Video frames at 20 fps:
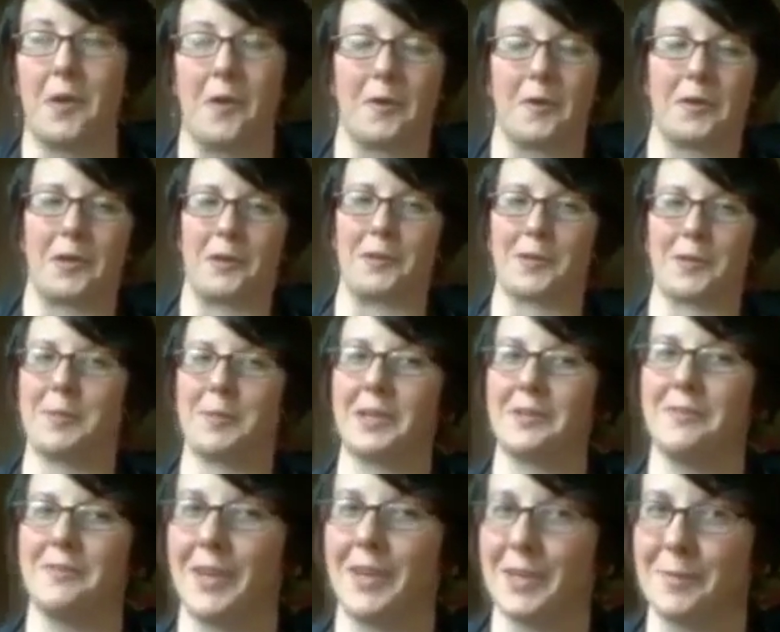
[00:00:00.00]
Okay, you can make
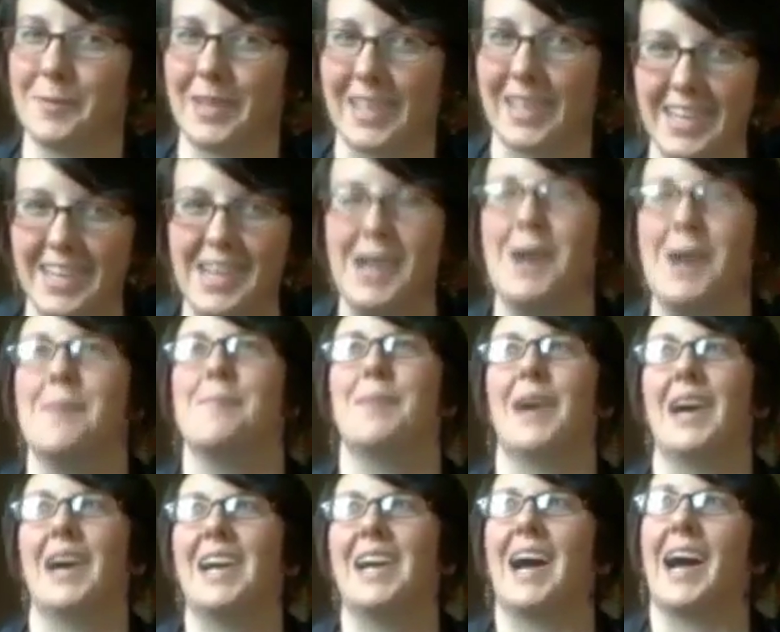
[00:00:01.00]
fun of me,
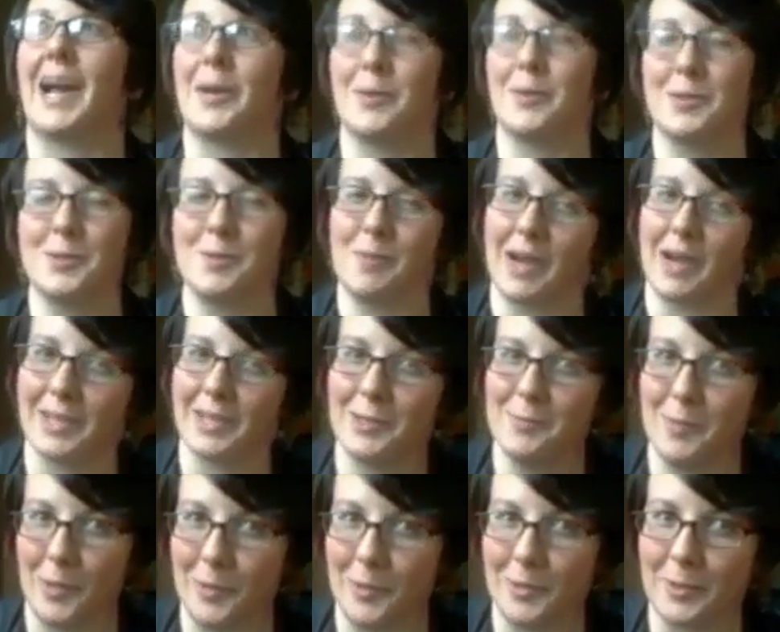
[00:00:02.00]
but I went to a My Little
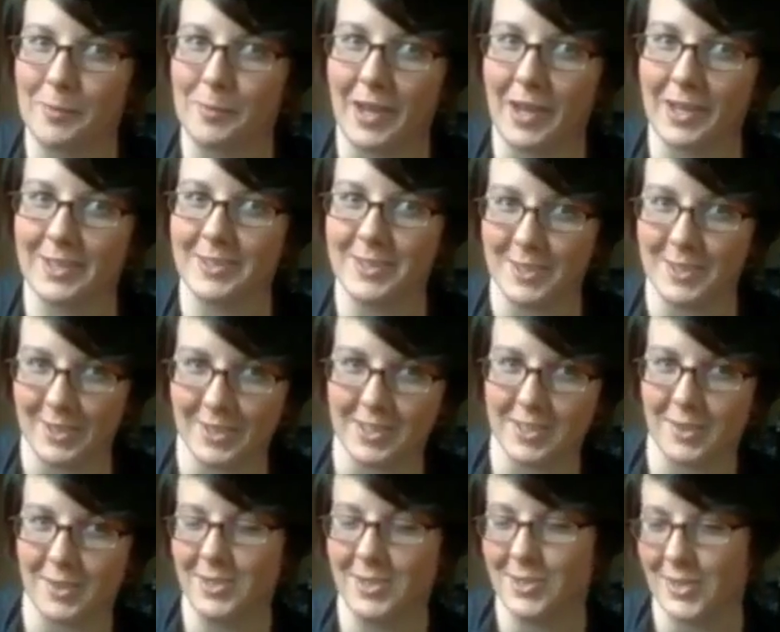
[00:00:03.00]
Pony panel 2 years
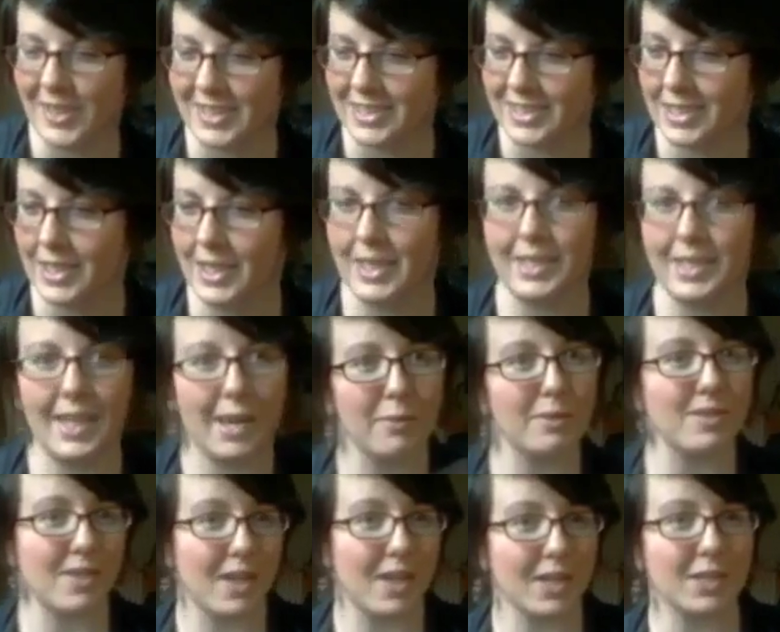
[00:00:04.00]
ago at DragonCon, and we
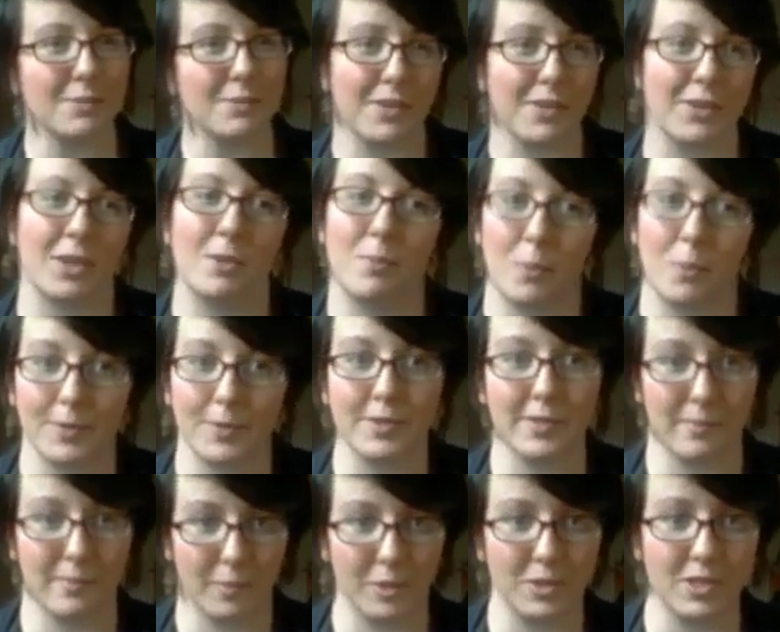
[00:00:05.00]
talked about the importance
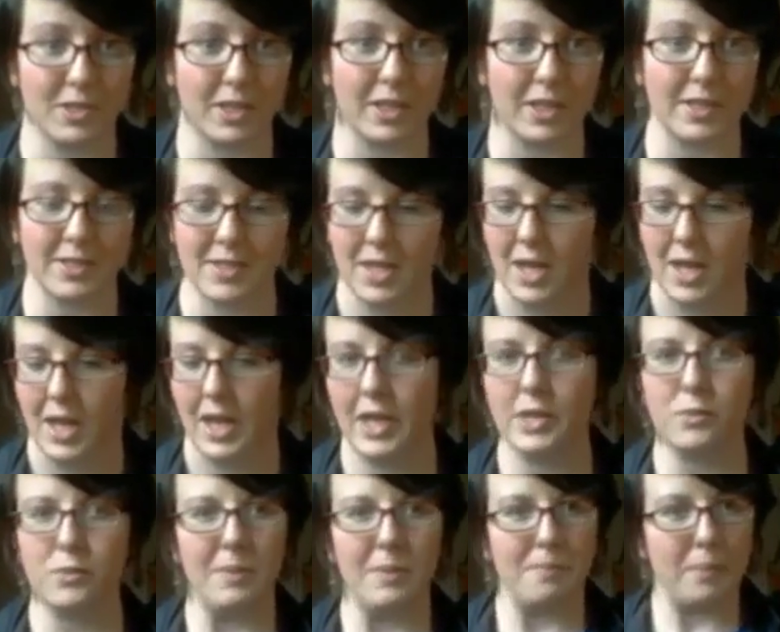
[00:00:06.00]
of merchandise.
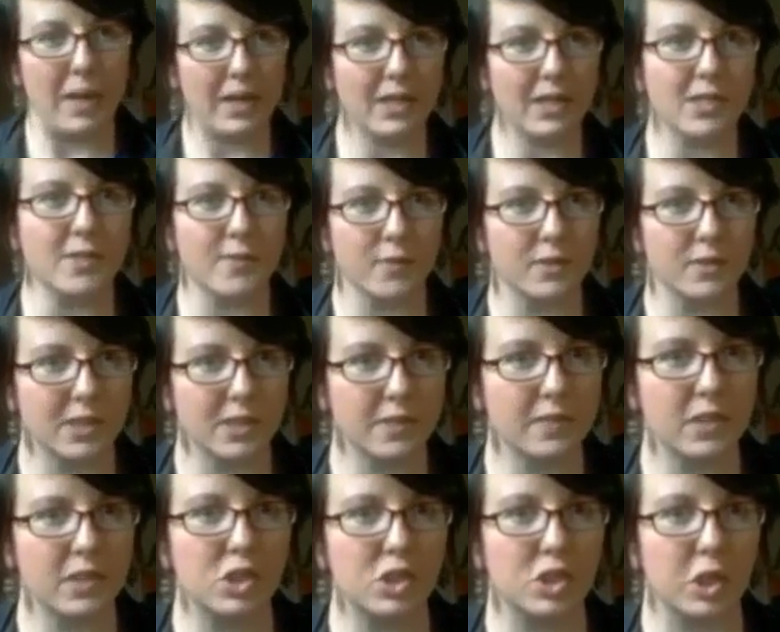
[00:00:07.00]
It's what pays for
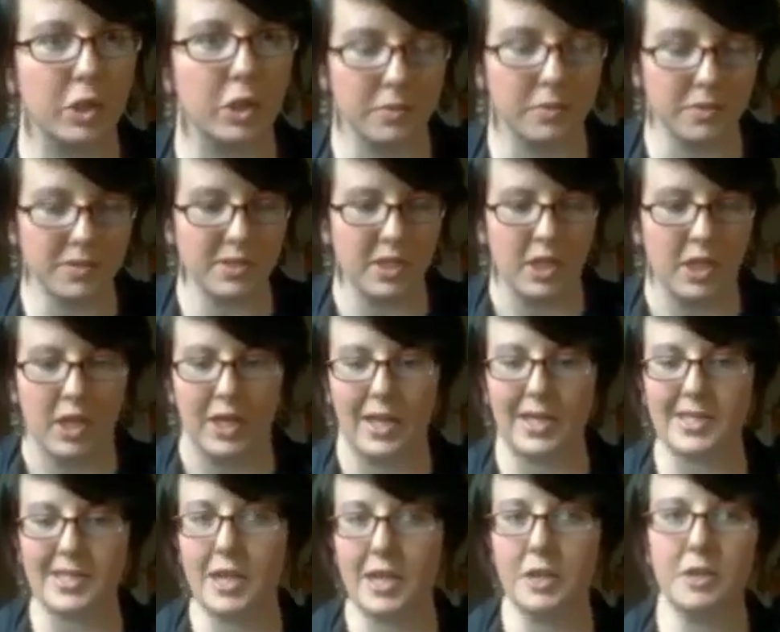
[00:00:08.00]
TV shows.
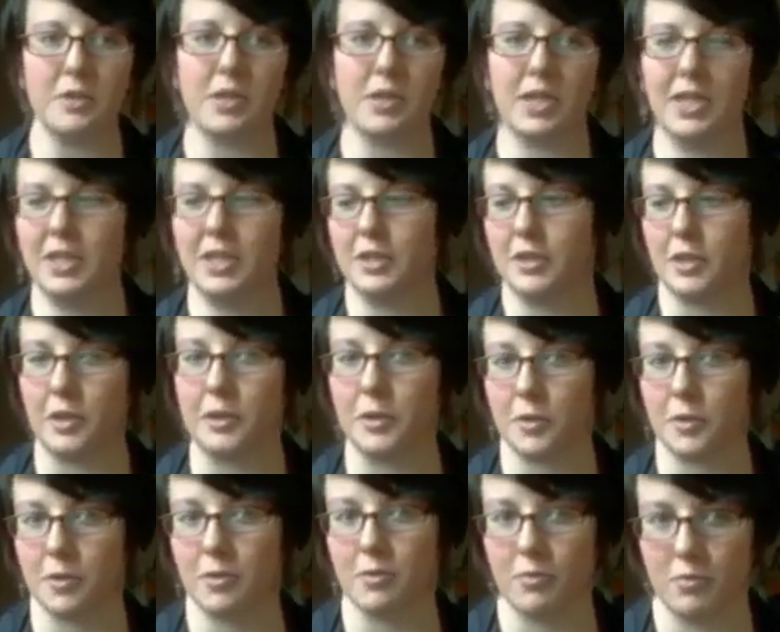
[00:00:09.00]
That's how you get,
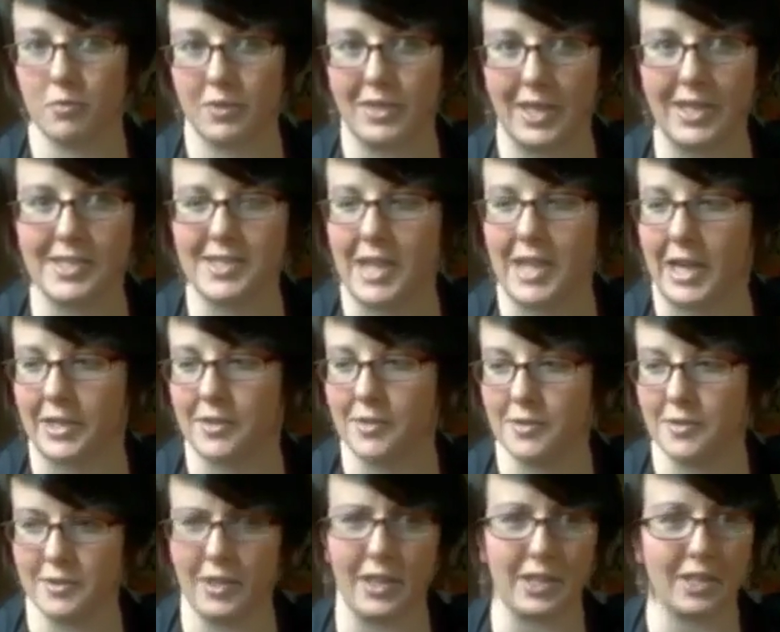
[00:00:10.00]
your guest
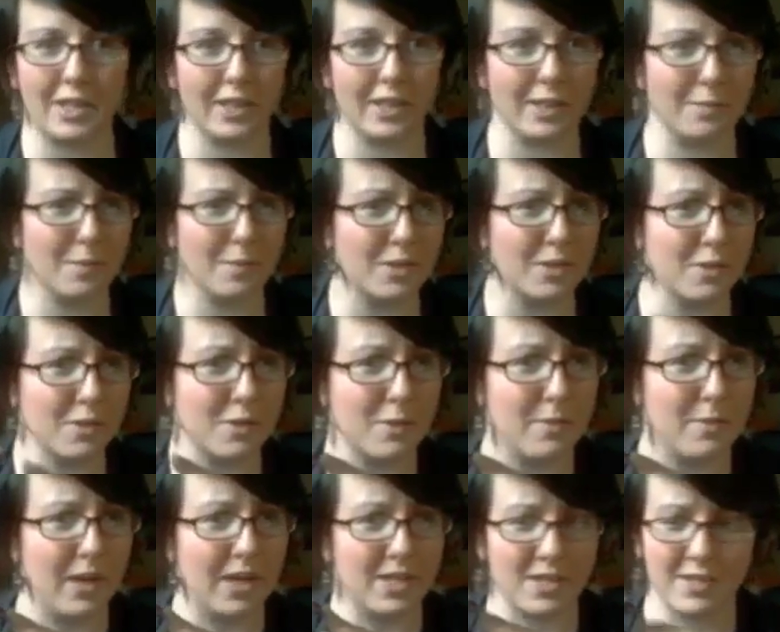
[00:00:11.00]
actors like Mr.
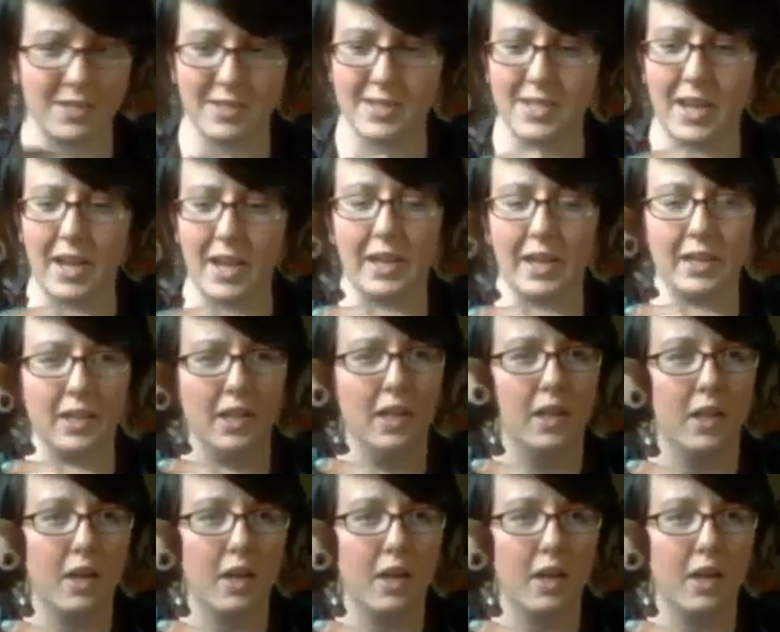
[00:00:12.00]
Sebastian Stan.